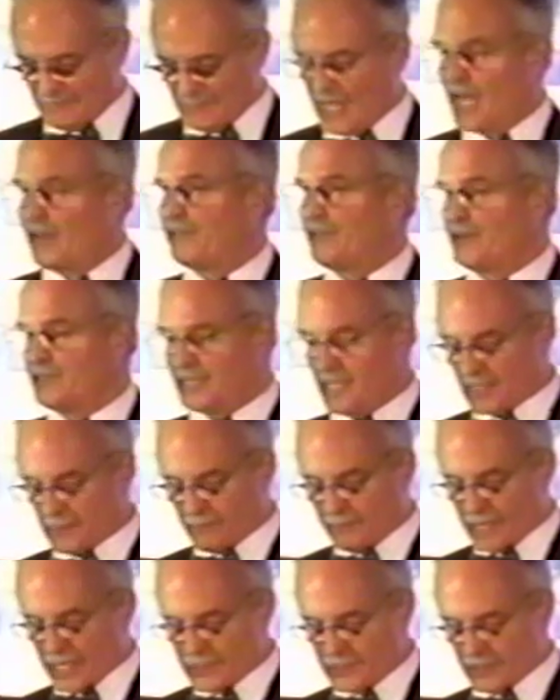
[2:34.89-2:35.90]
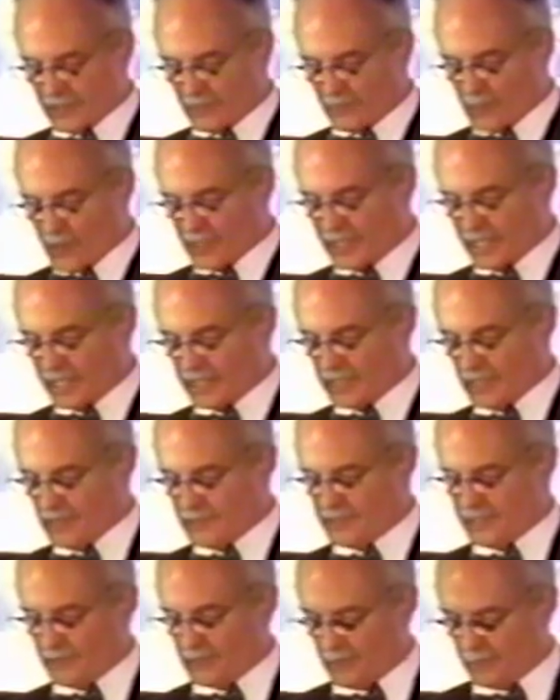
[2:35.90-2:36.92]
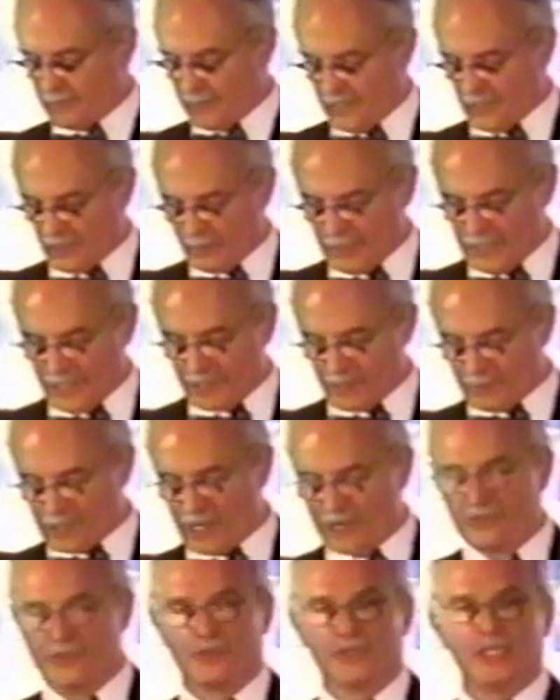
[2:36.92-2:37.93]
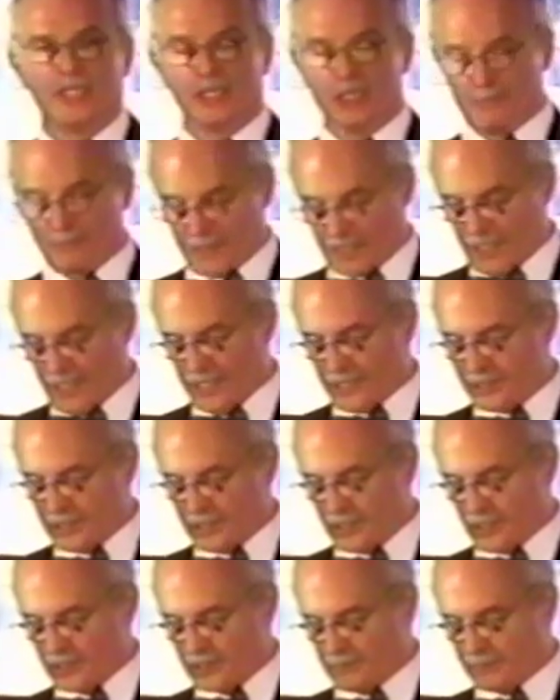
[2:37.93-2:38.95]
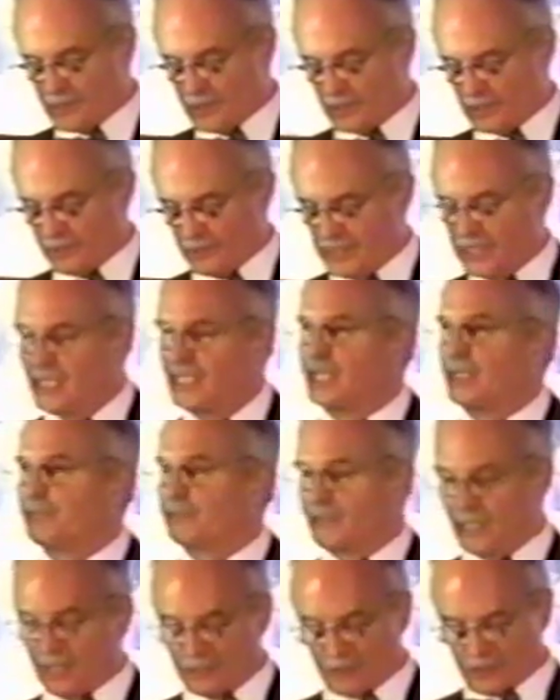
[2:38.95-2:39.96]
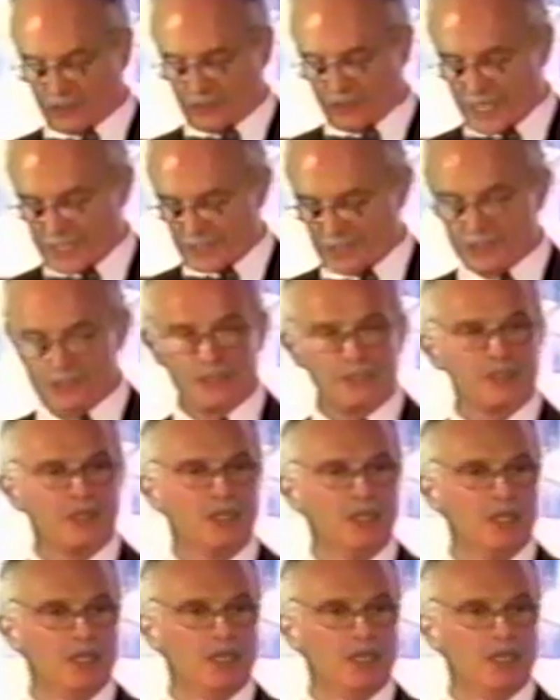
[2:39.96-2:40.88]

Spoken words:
I first had the pleasure of working closely with Peter when he co-authored the Independent Institute's book critiquing political correctness